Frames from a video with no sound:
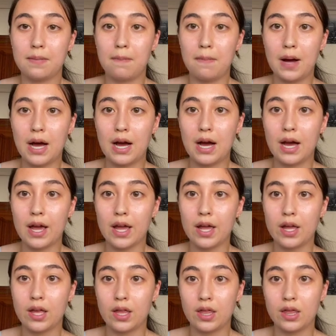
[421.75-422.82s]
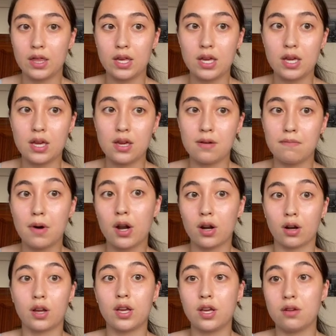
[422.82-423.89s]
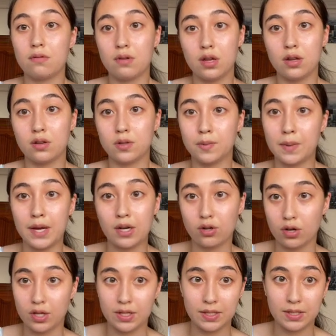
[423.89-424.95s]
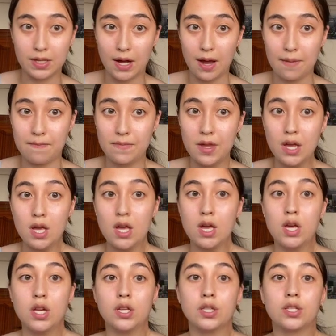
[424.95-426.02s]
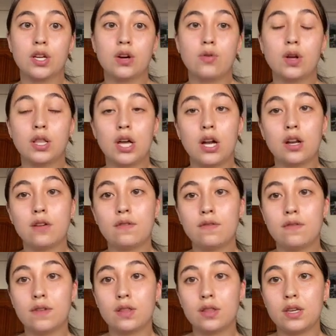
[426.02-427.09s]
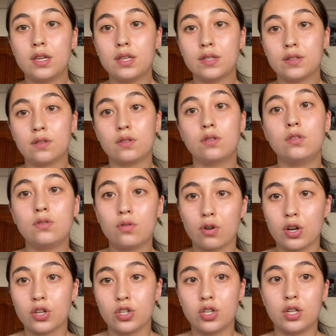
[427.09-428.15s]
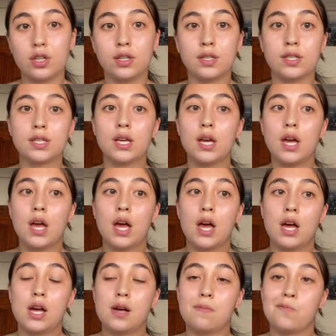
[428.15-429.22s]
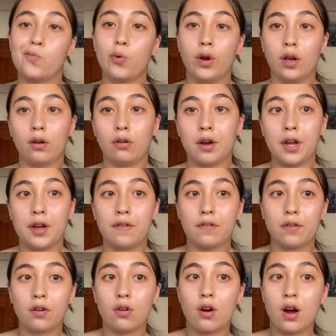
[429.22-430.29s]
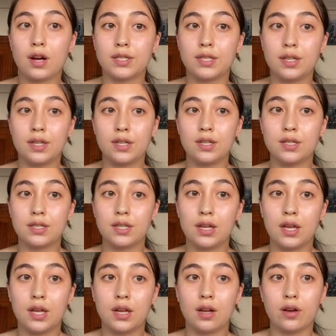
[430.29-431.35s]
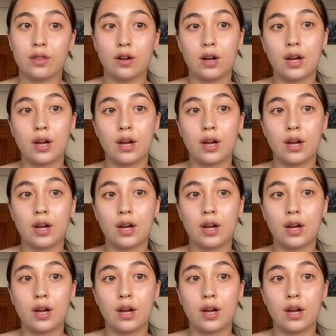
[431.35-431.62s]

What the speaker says: by the monarchy in Spain during this time. So a lot of these new Christians would engrave crosses and other